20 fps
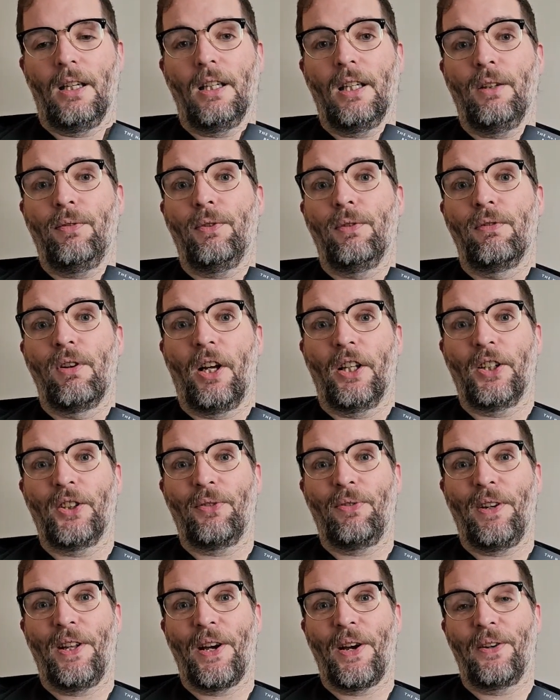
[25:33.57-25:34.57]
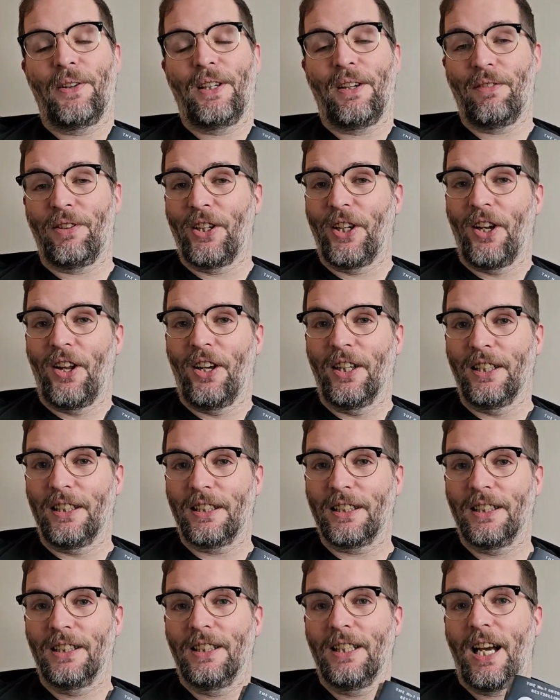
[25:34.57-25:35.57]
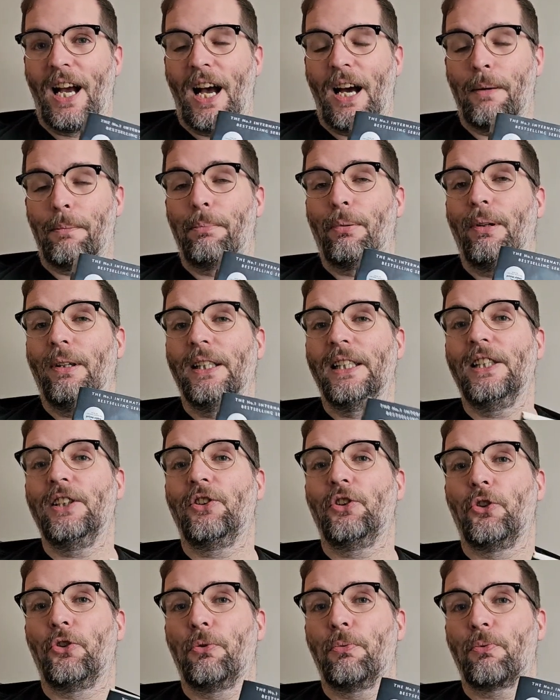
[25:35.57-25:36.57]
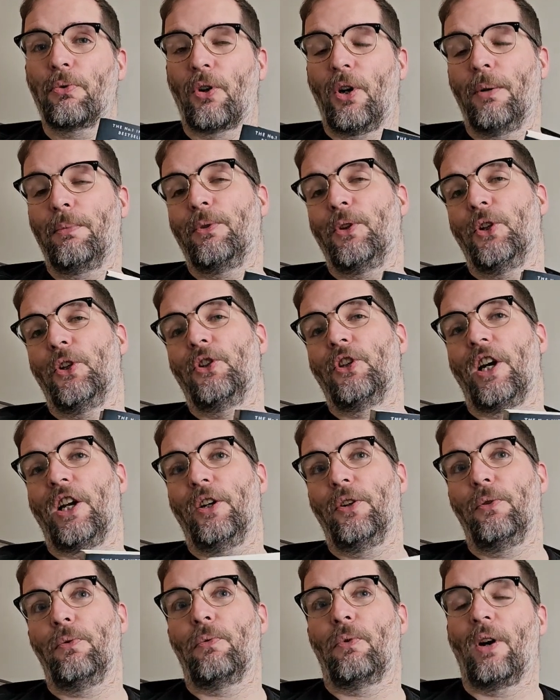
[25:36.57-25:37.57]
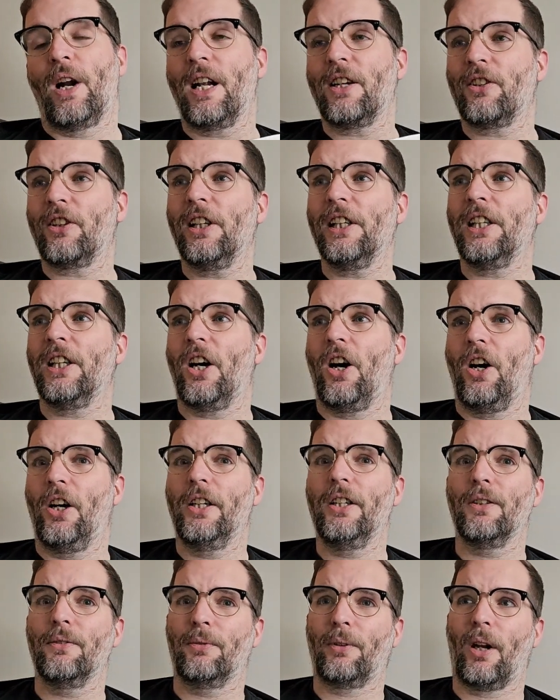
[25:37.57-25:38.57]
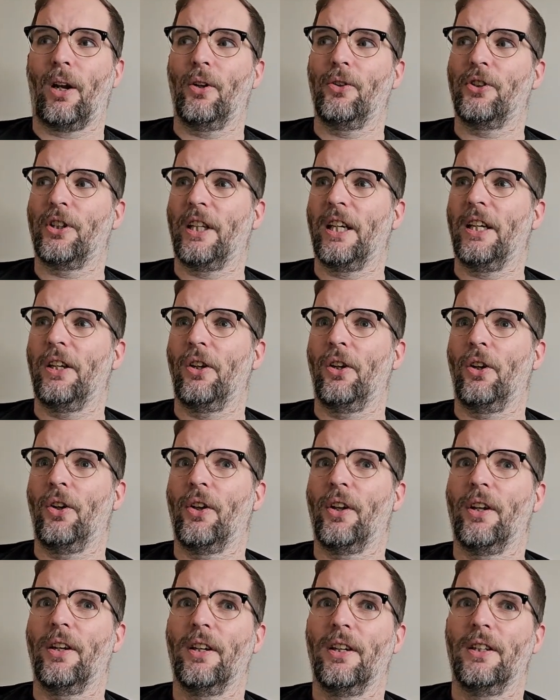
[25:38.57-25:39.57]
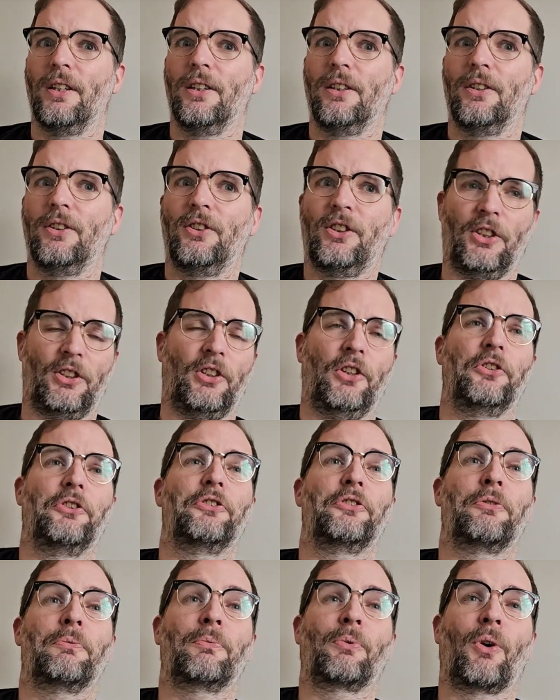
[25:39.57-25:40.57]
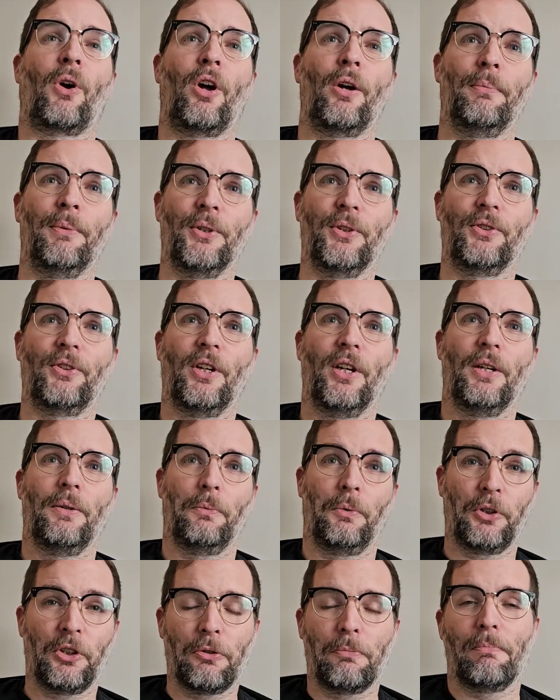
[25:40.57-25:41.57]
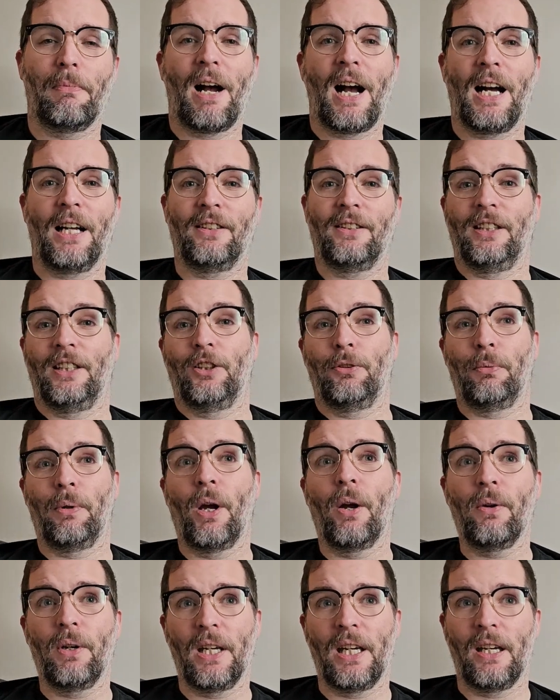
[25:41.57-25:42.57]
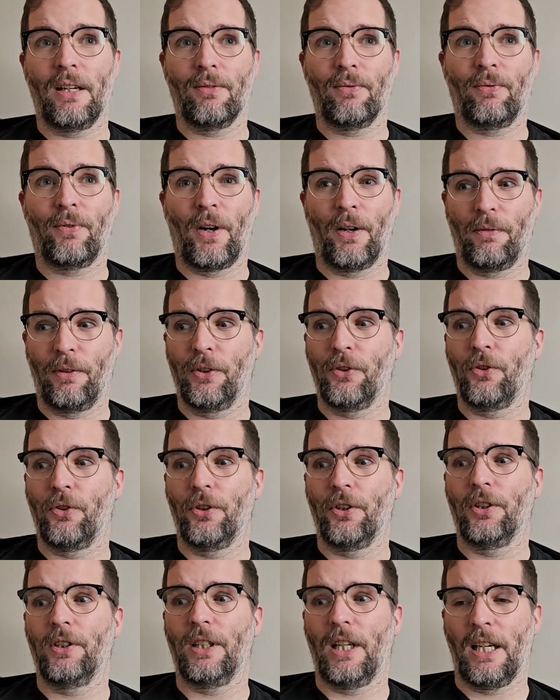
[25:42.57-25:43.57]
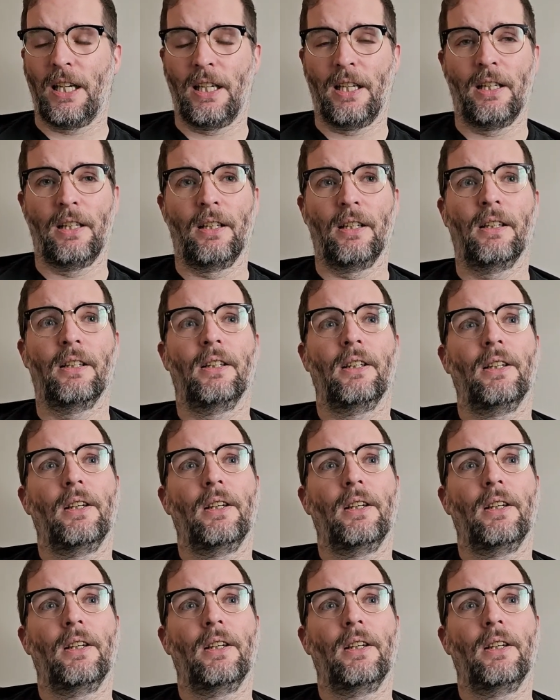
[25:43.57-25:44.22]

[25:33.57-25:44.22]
If you've liked this video, give it a like and please do subscribe to the channel. We're actually kind of closing in on six hundred subscribers, which is mad, seeing as we only hit five hundred in